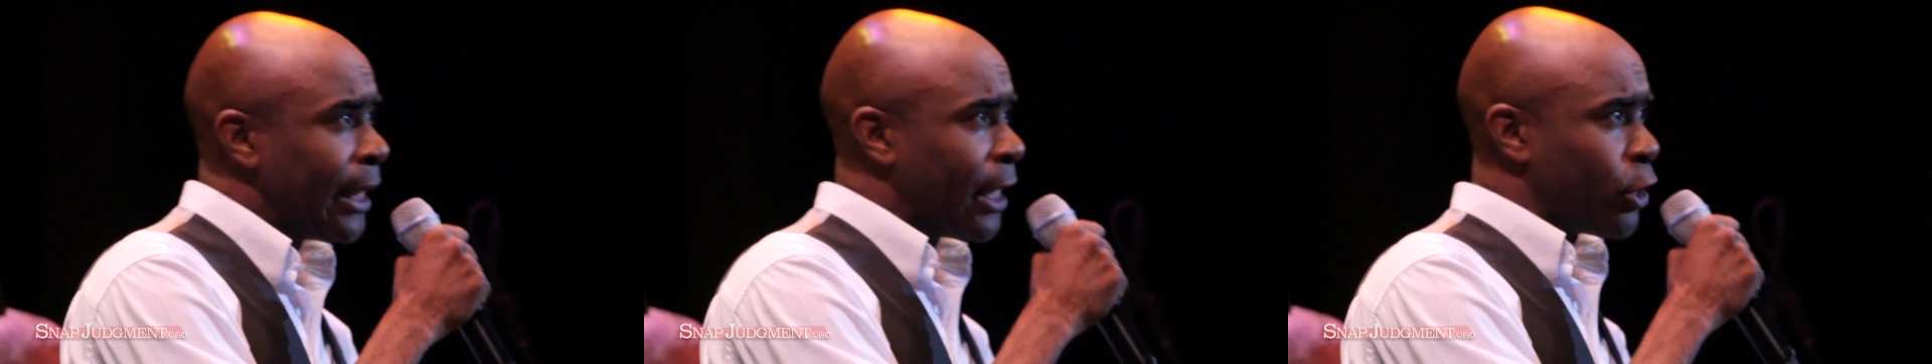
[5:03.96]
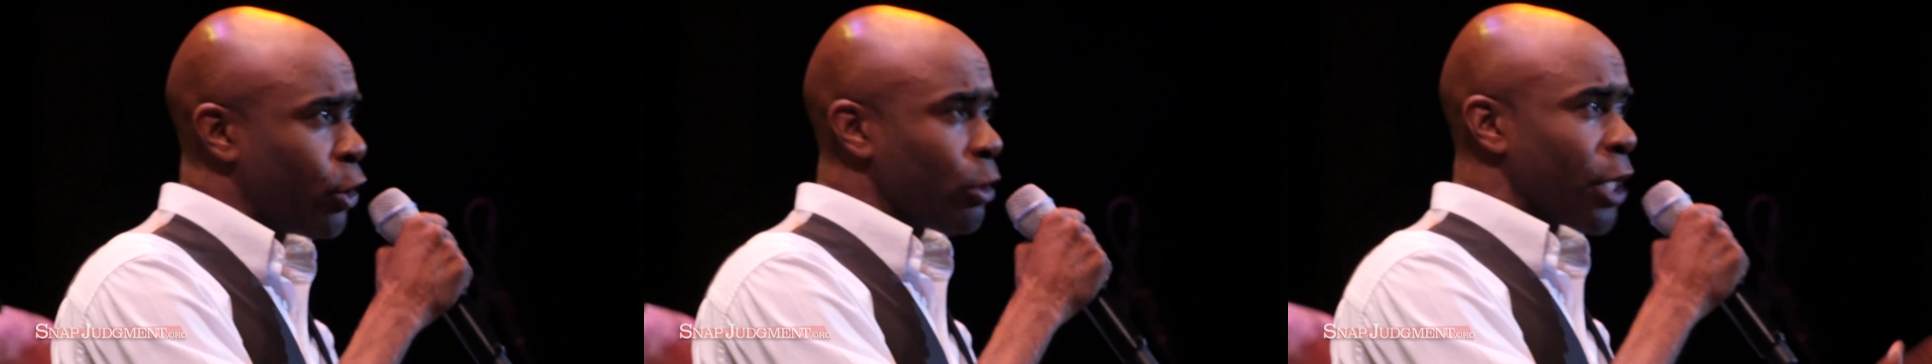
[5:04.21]

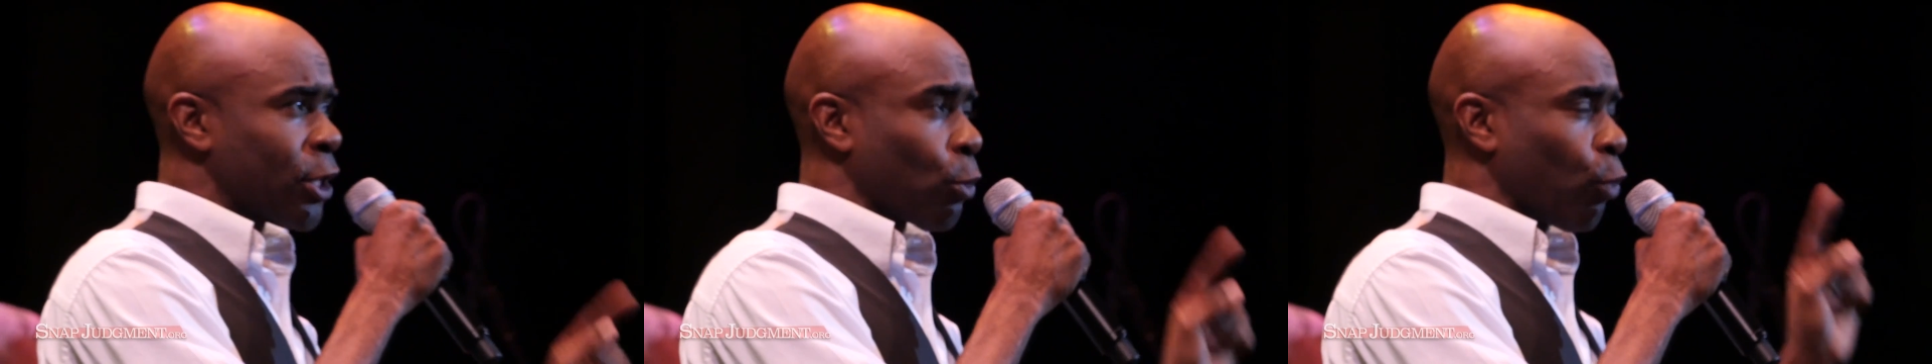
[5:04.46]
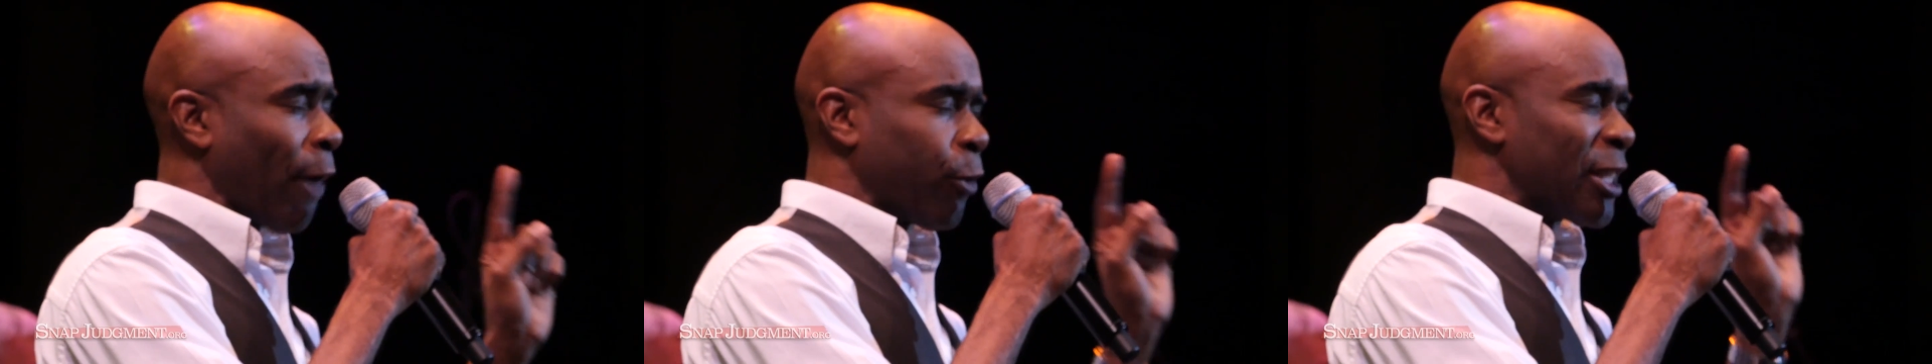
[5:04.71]
Did you just
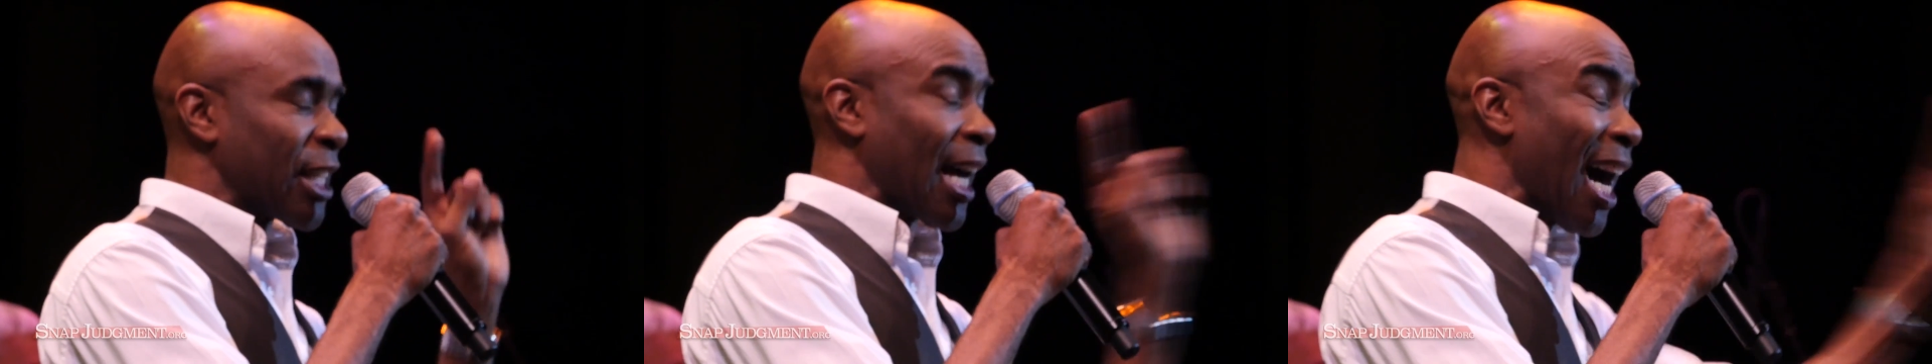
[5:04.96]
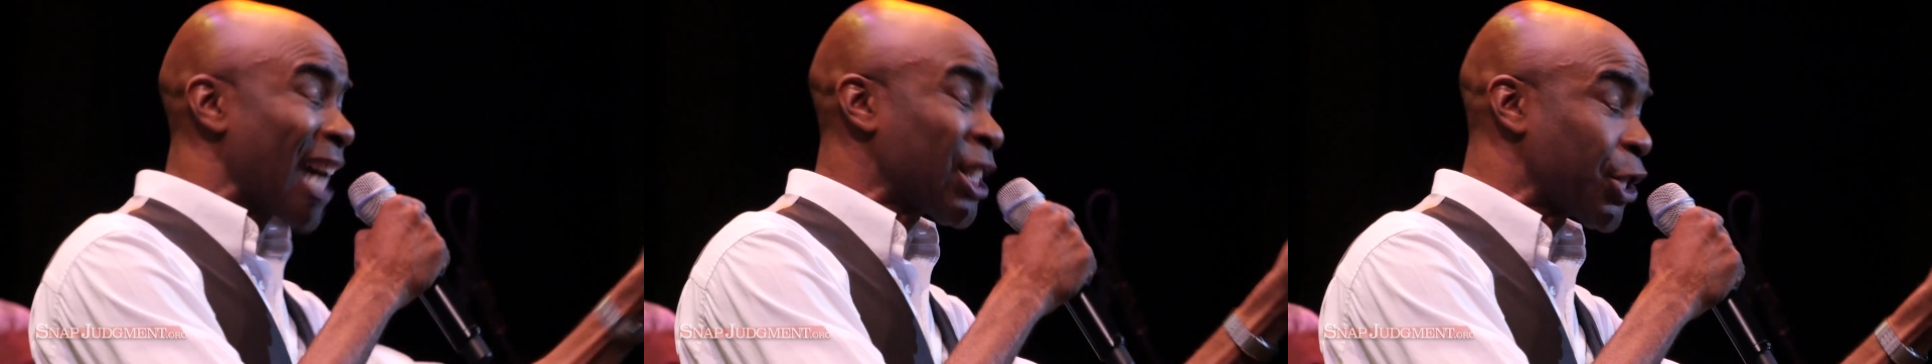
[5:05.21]
reference
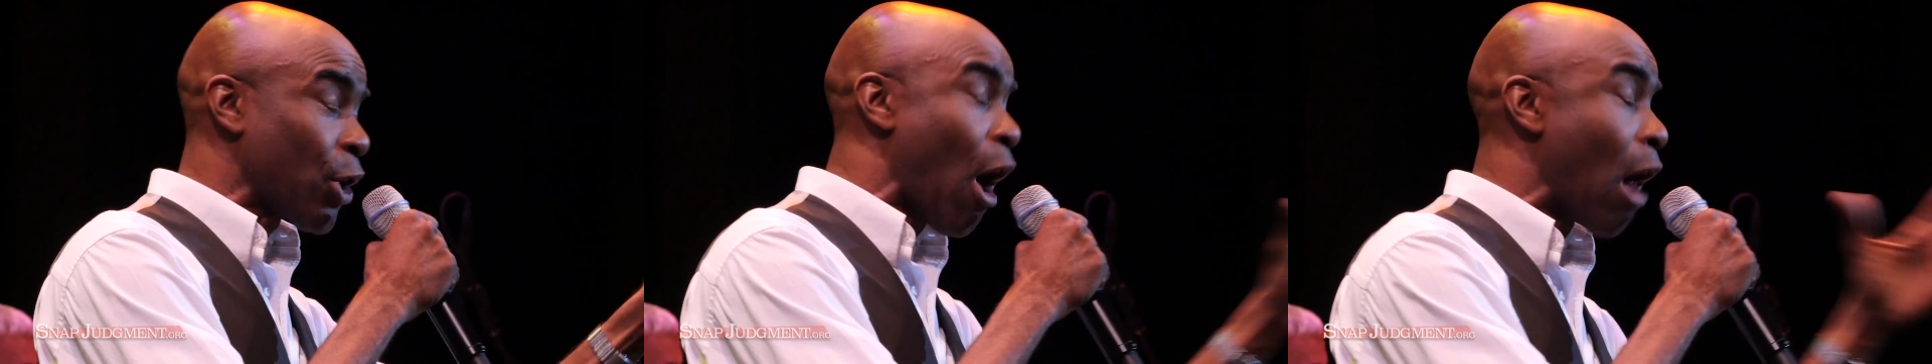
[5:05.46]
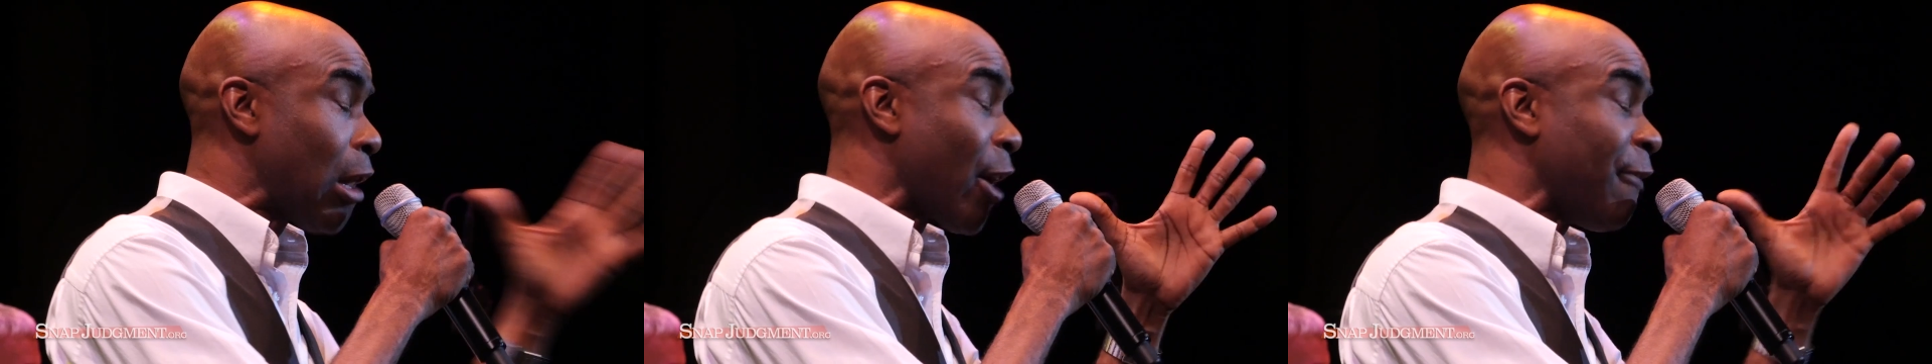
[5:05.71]
Custer?
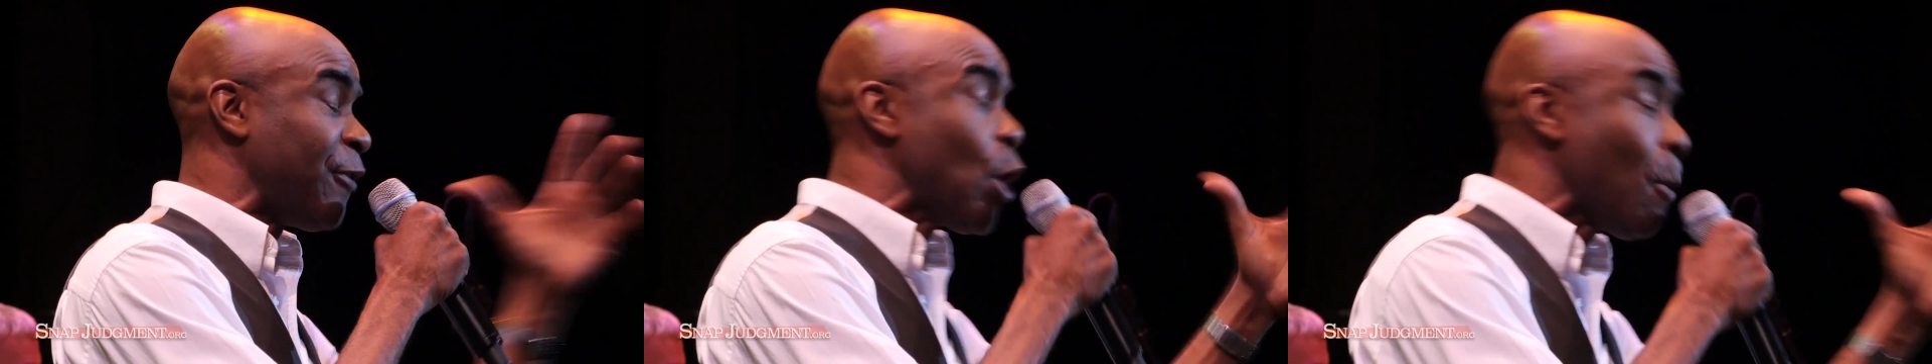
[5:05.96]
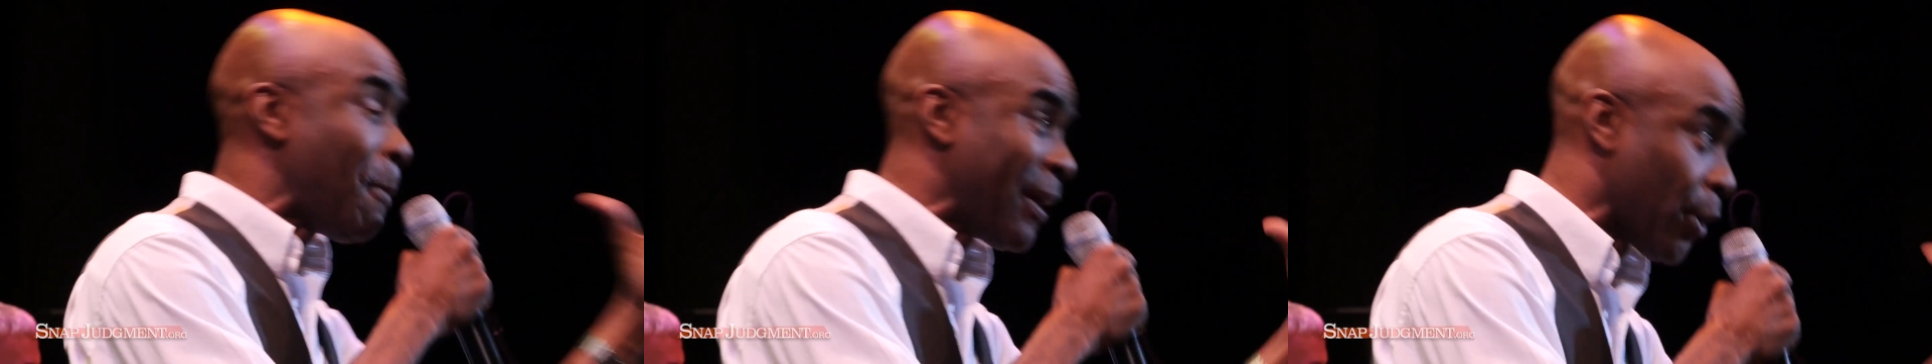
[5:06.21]
How long have
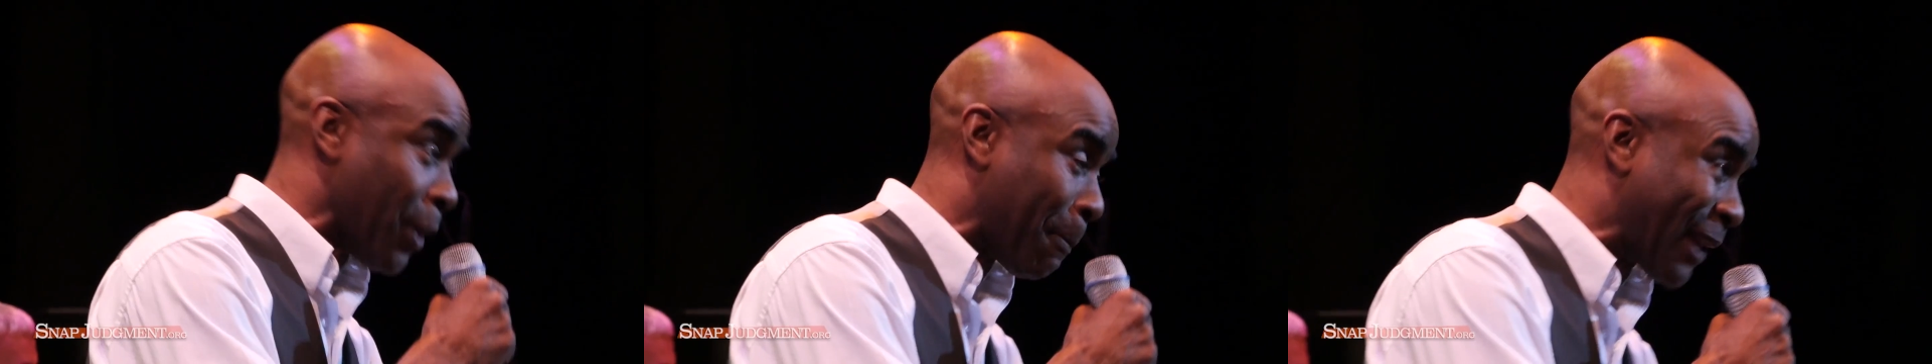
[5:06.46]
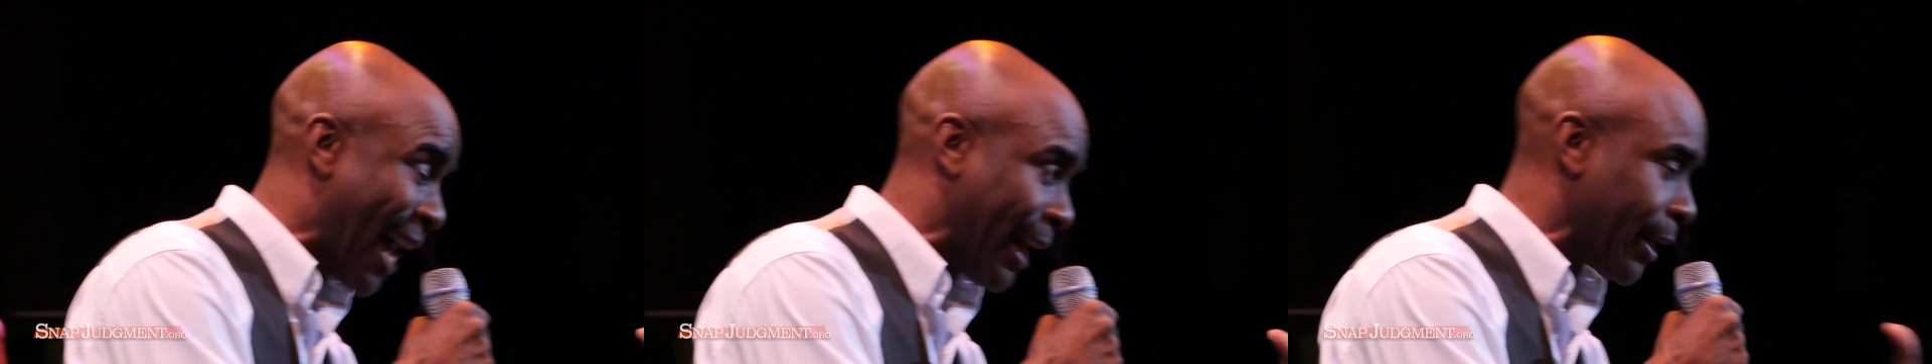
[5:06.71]
you been on the
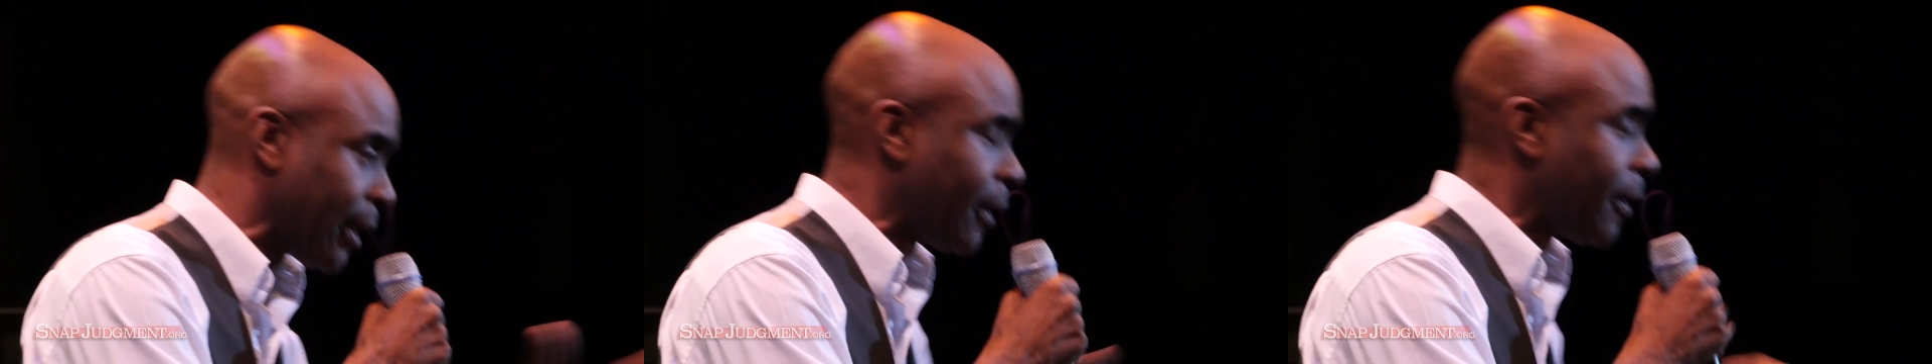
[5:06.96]
planet?